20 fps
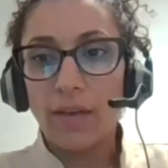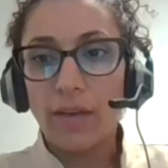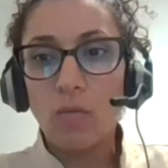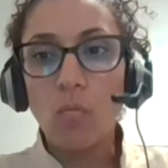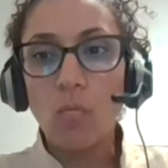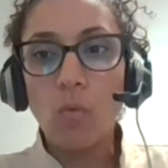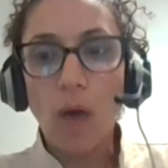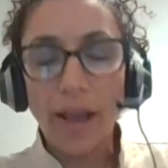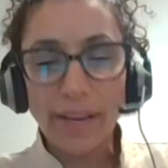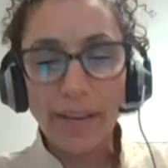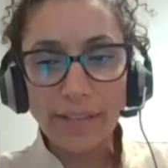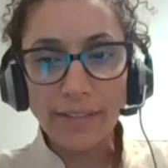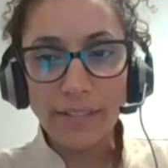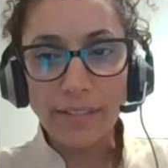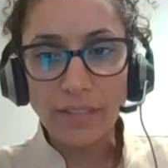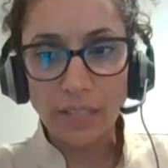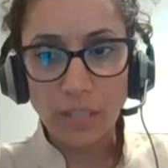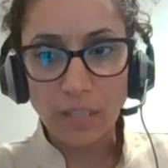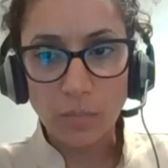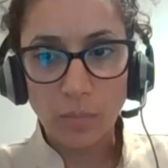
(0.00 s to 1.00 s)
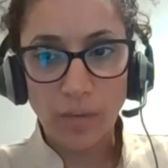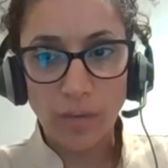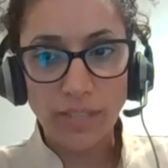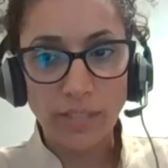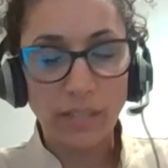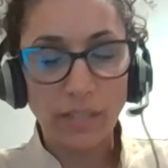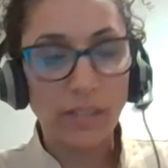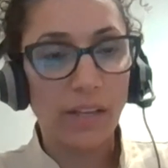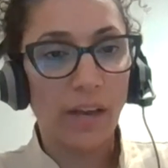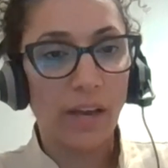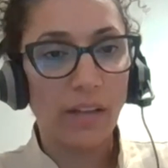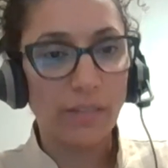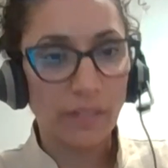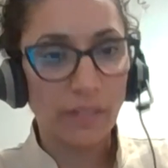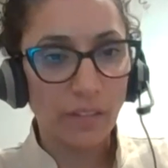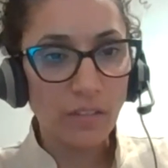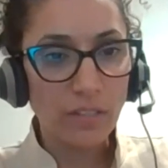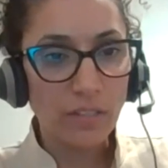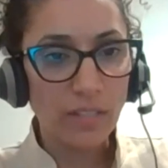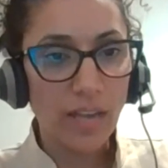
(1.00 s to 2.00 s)
Why it is expressed in
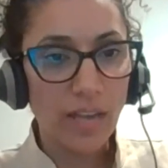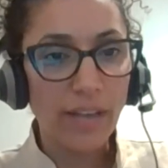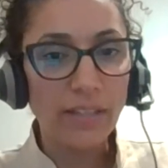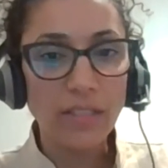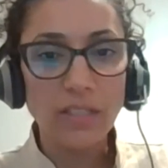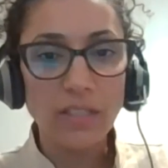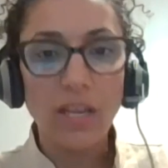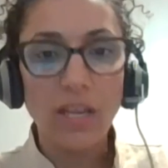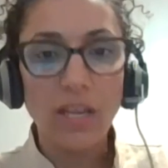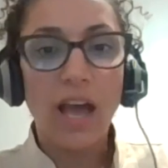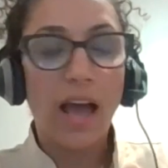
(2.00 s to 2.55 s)
keratinocytes?